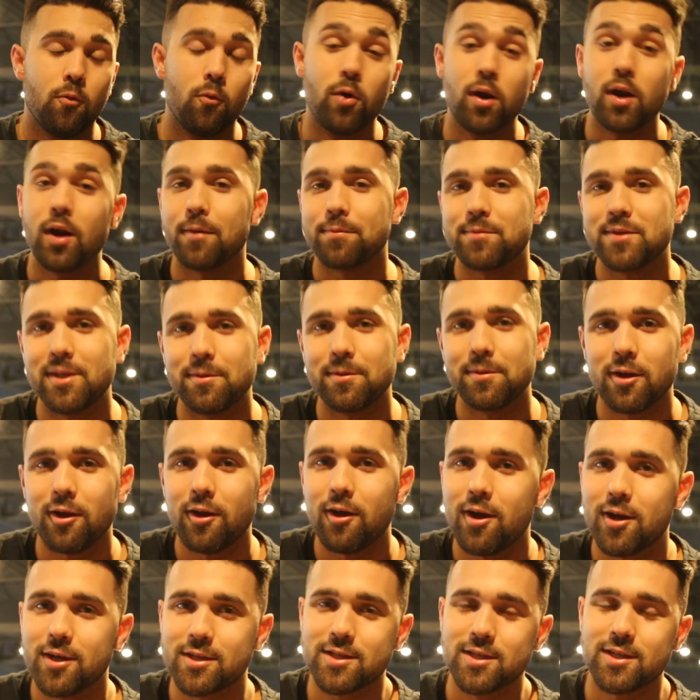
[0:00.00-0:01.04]
What up, Team
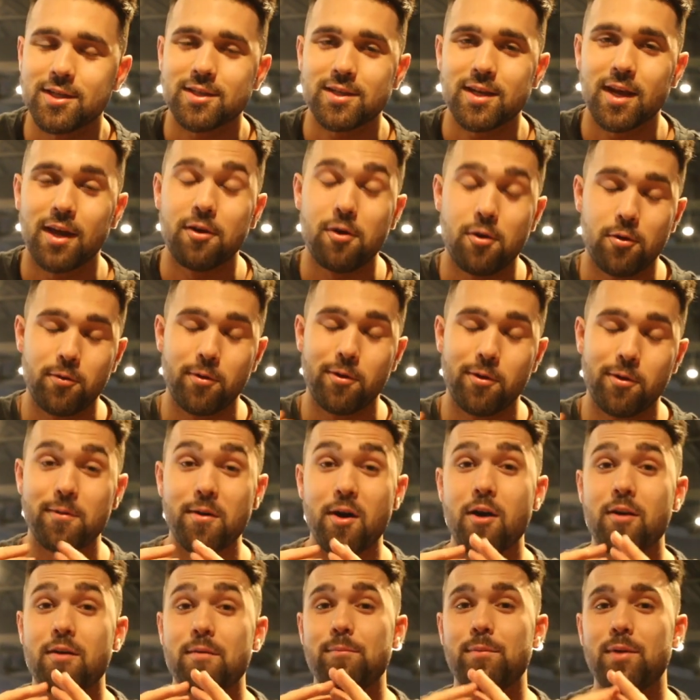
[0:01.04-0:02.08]
Colossus? I know we were
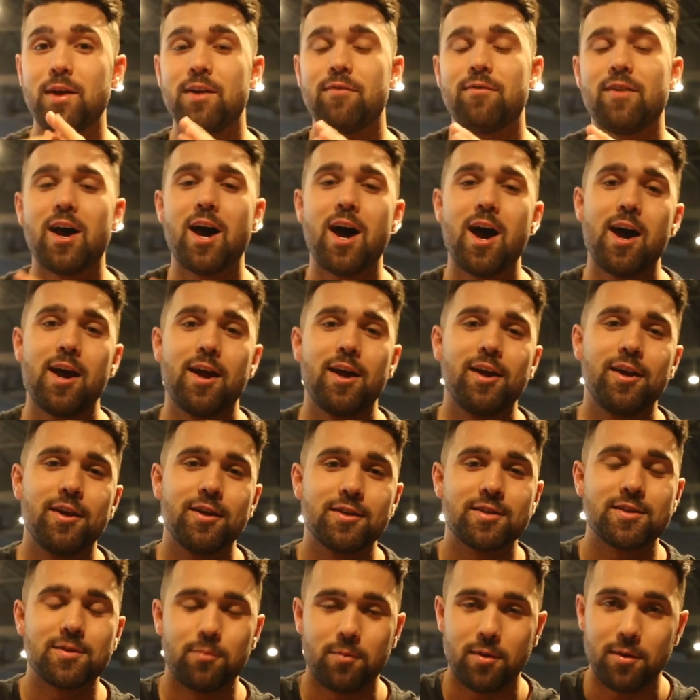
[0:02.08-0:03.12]
on a bit of a
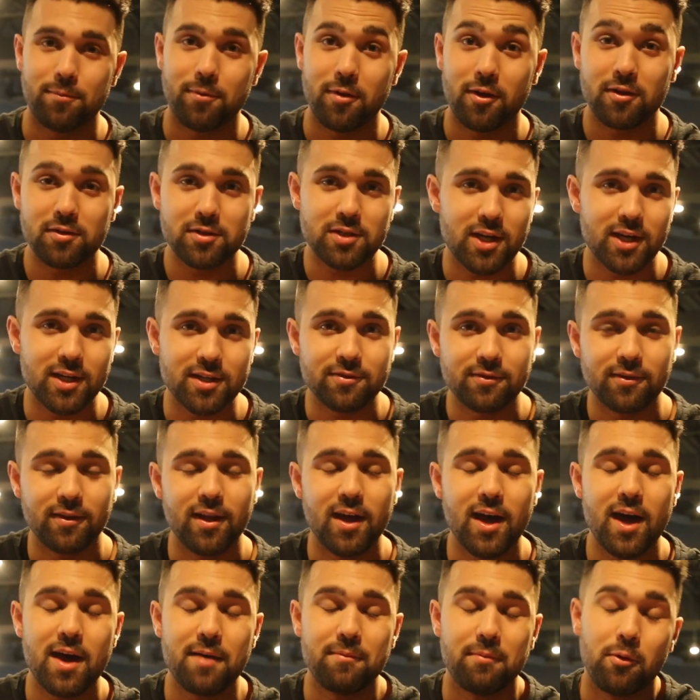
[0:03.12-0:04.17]
hiatus and we apologize for
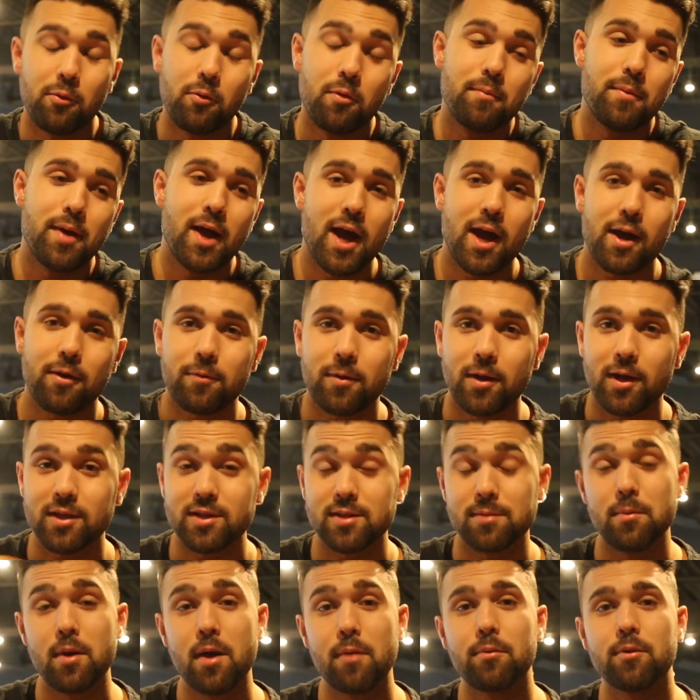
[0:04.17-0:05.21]
that, but we're back. We got
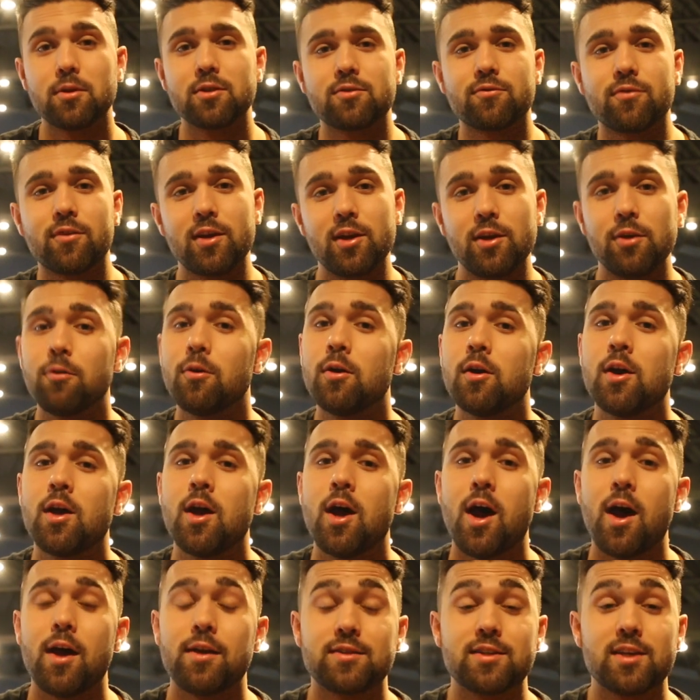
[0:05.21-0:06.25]
some uploads for you.
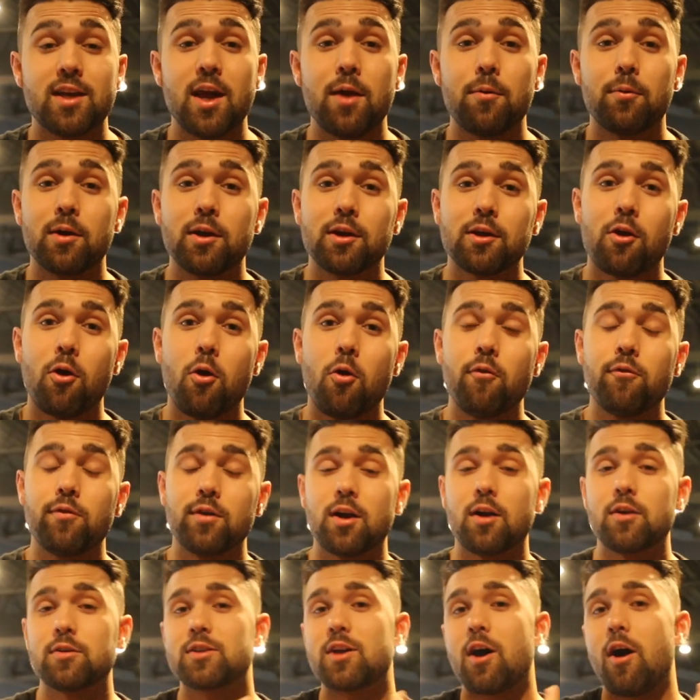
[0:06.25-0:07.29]
And today we're gonna go
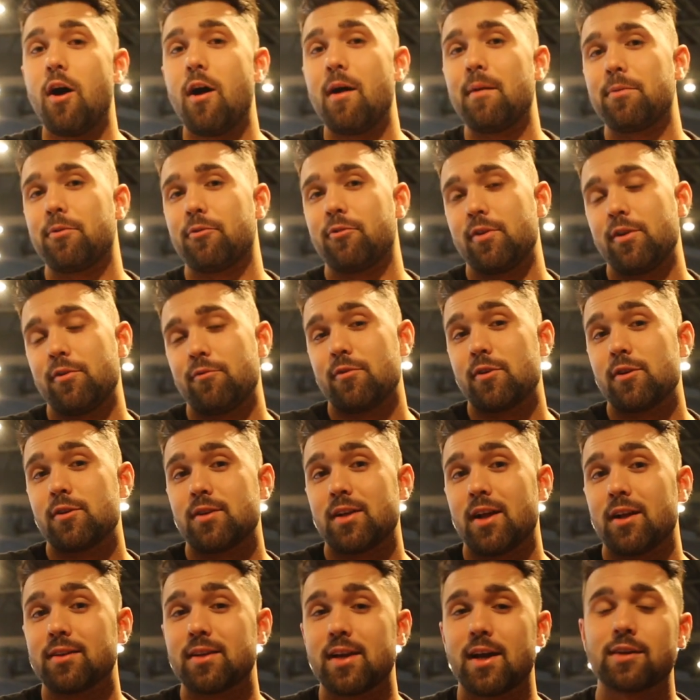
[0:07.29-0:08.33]
over our top 3 rear
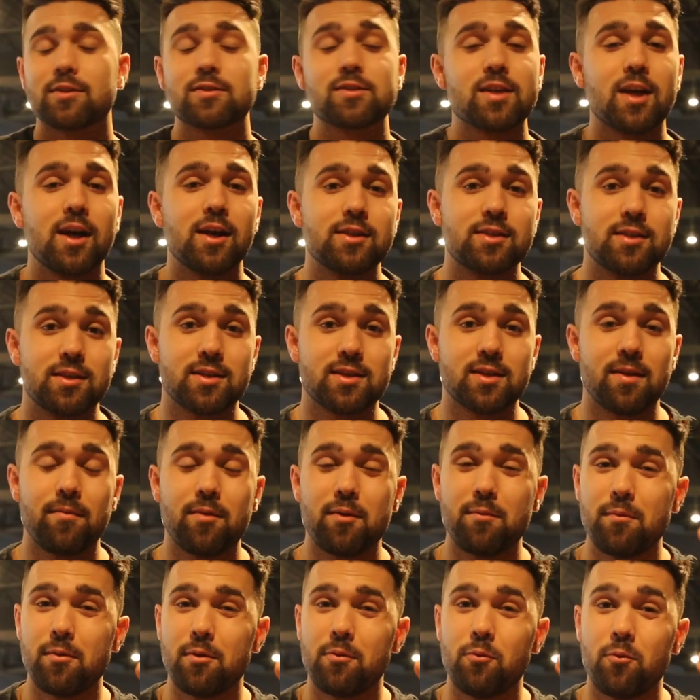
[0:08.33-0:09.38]
delt exercises,
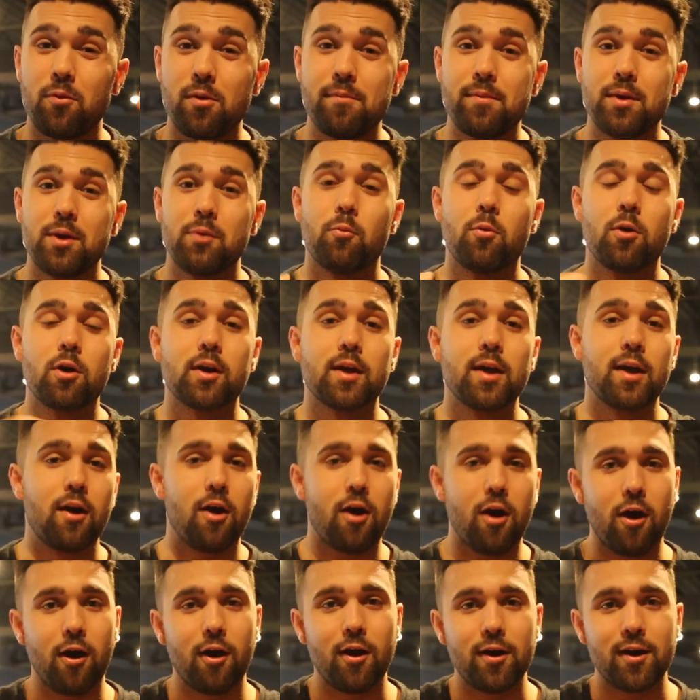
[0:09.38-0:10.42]
something we've been working
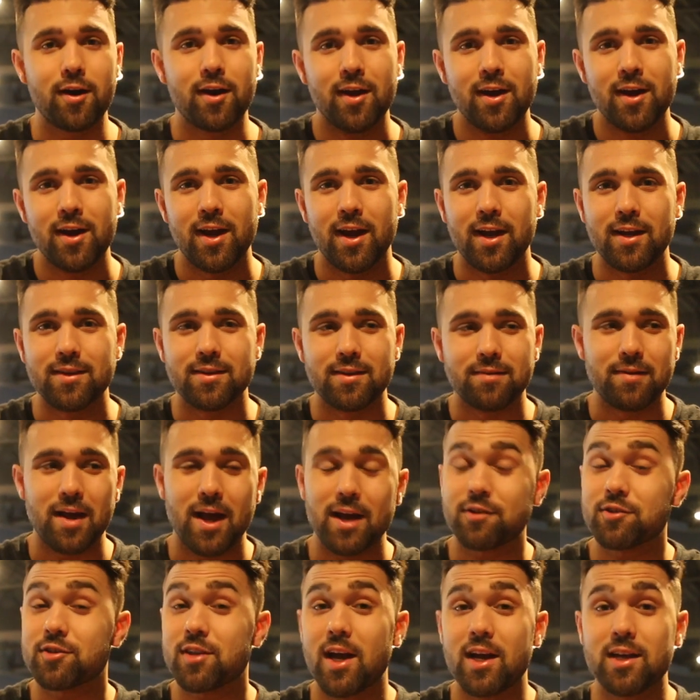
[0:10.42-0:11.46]
hard and
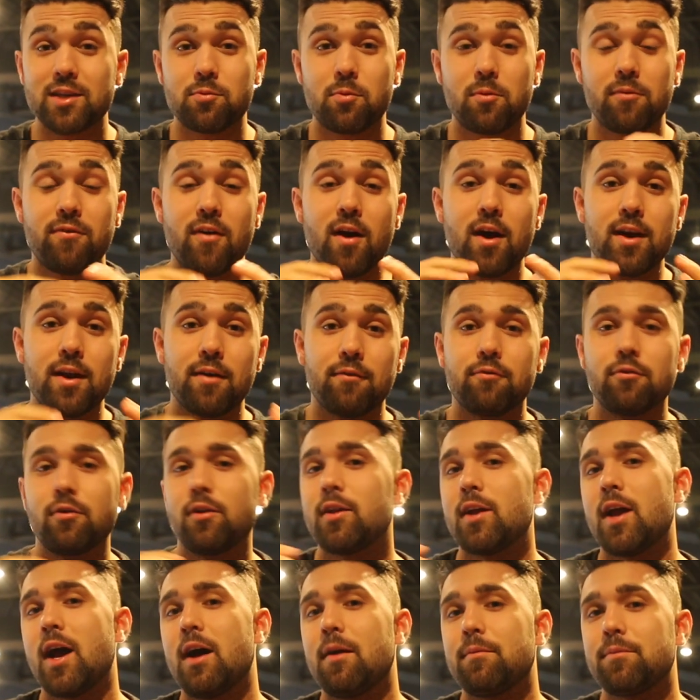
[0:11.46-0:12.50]
exercises we find have
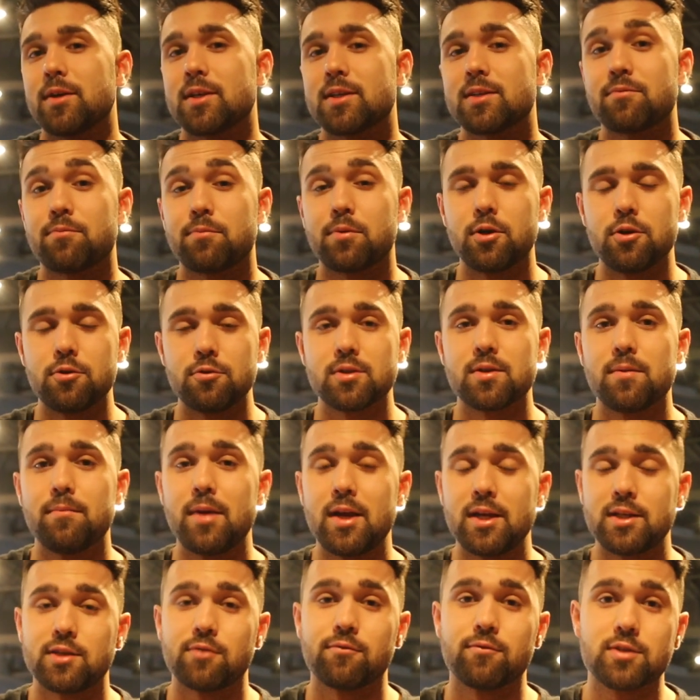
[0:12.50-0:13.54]
really helped us produce
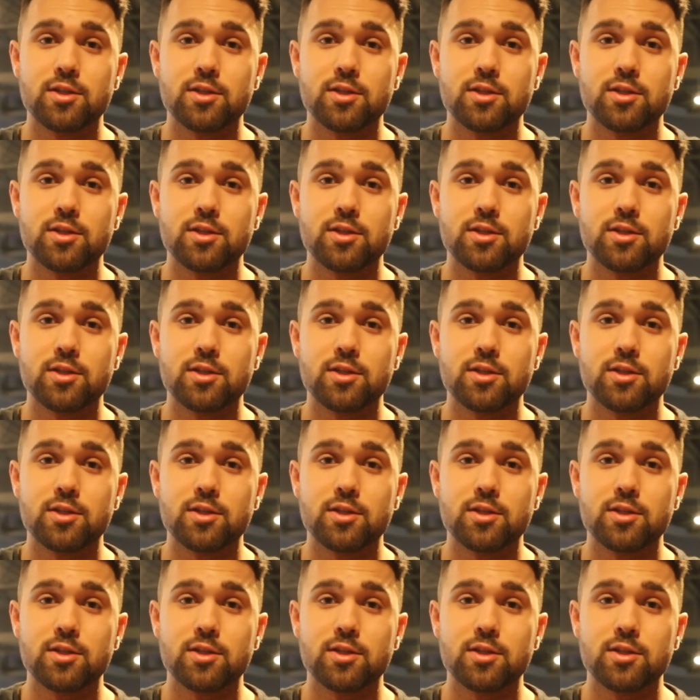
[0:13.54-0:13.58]
amazing